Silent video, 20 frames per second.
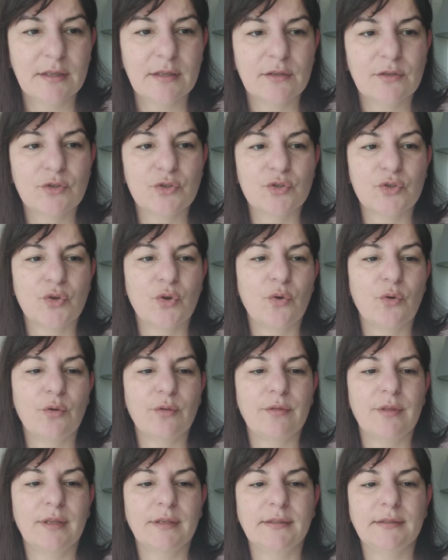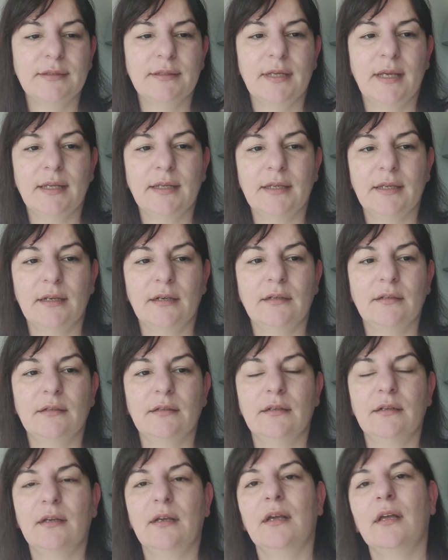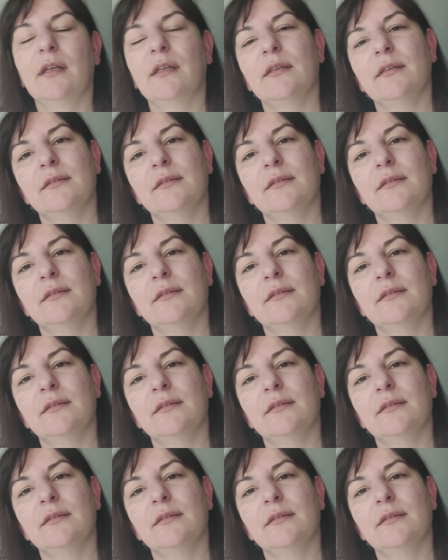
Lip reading: so that I can